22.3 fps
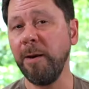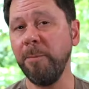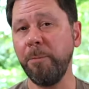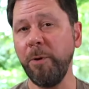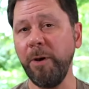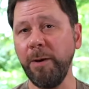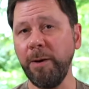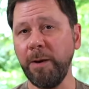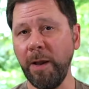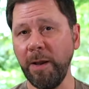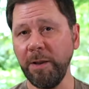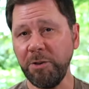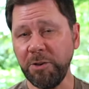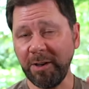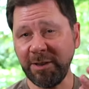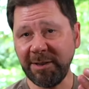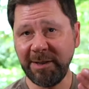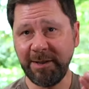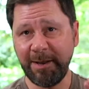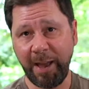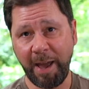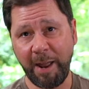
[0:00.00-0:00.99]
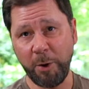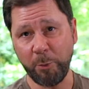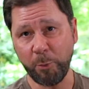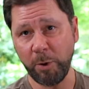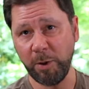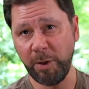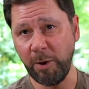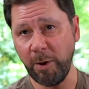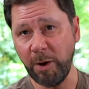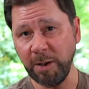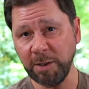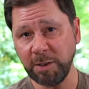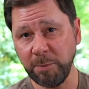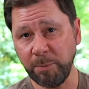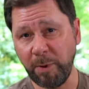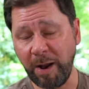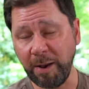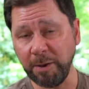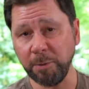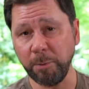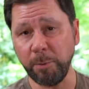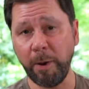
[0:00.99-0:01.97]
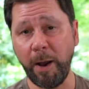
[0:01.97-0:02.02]
but uh, Justin had a really awesome
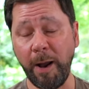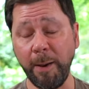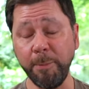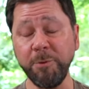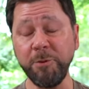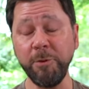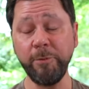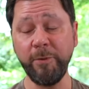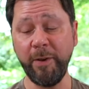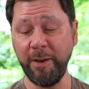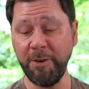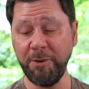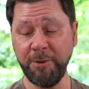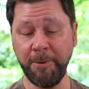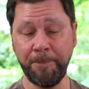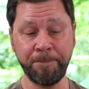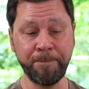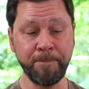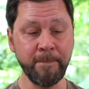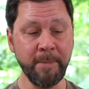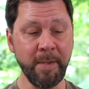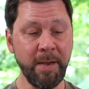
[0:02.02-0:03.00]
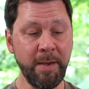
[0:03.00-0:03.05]
observation.